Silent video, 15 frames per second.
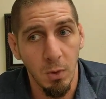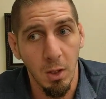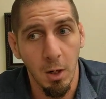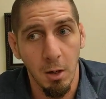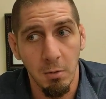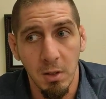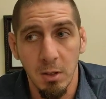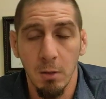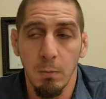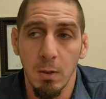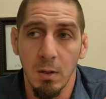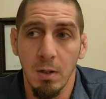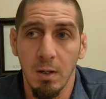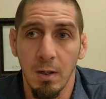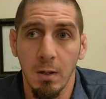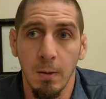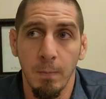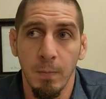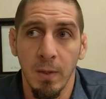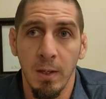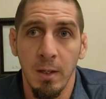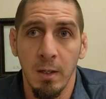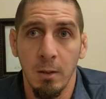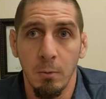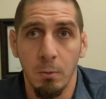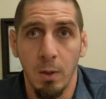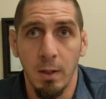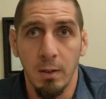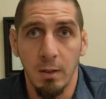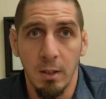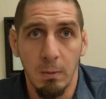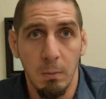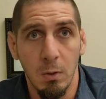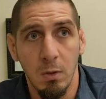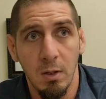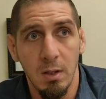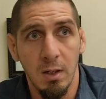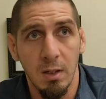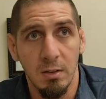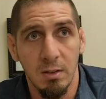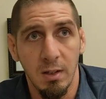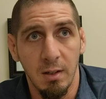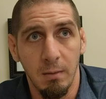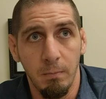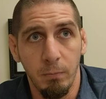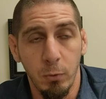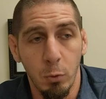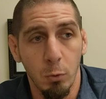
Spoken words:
We are a community here, and a community is a